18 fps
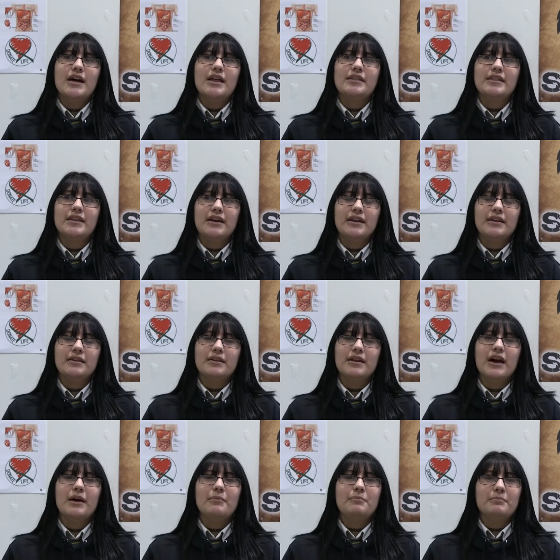And
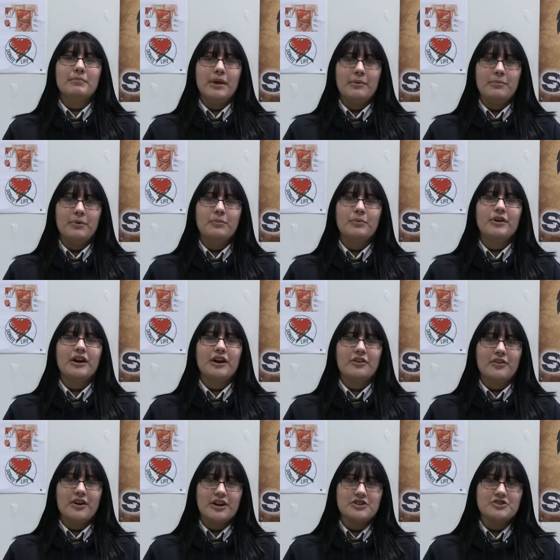then maybe when
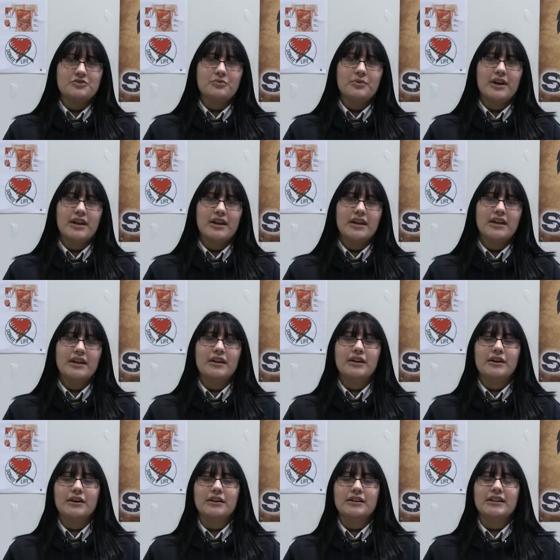I graduate,
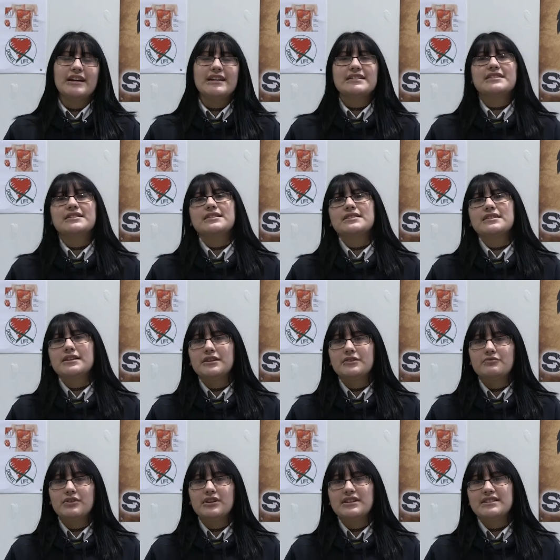get a license
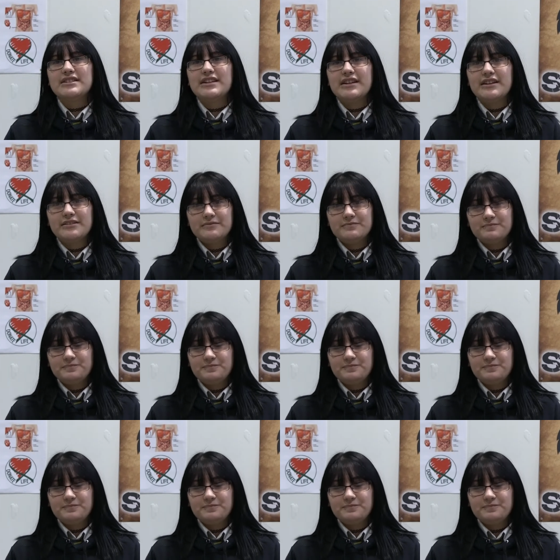in real estate.